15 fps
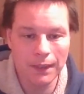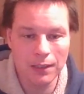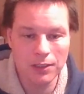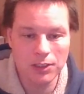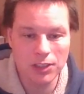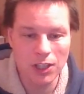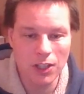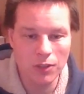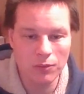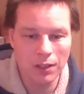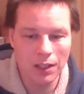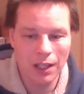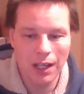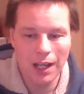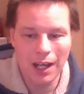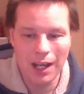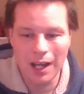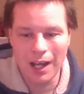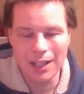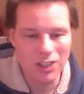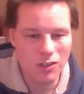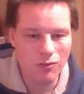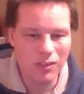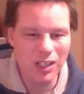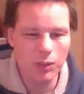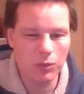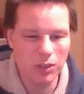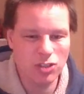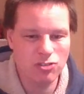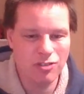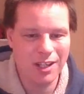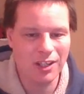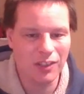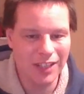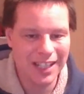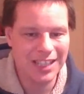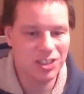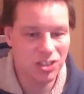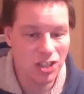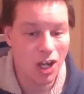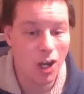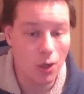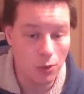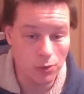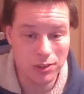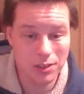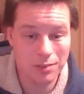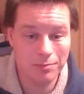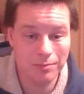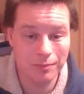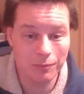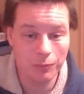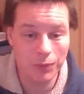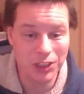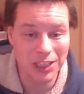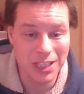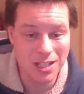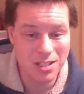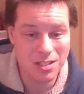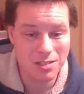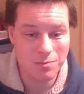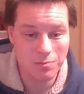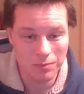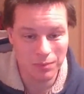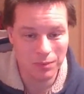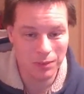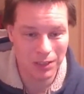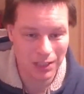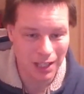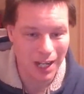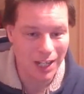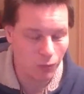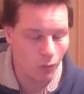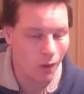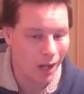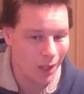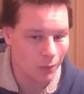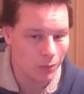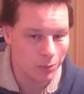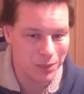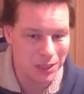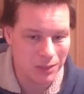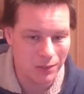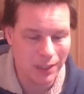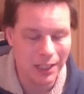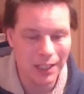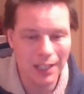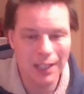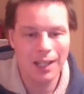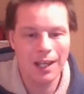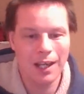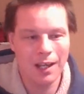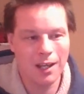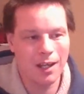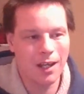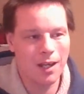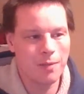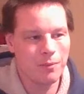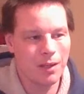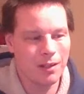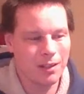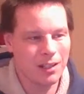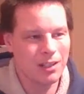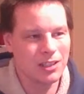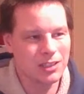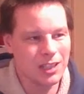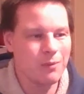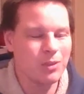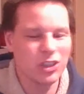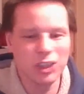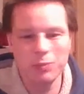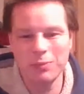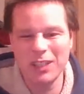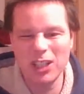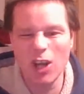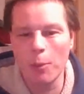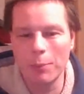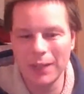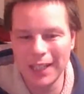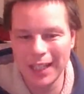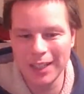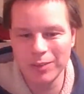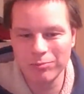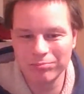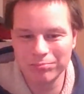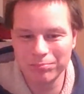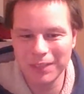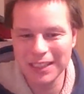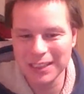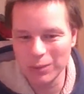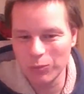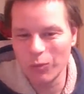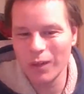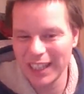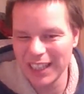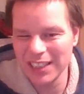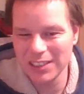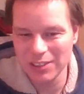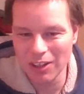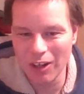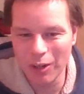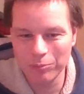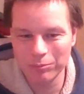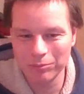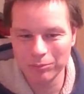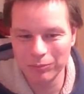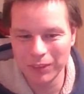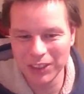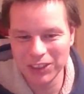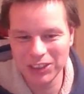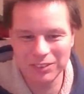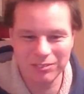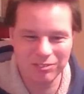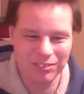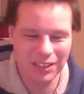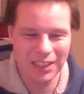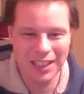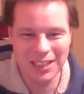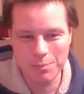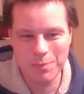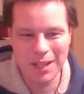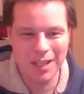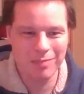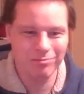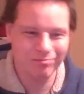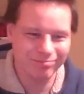So I don't really want to tread on his toes, which is kind of what I would be doing, because it would just be copying basically what he's got, which is a bit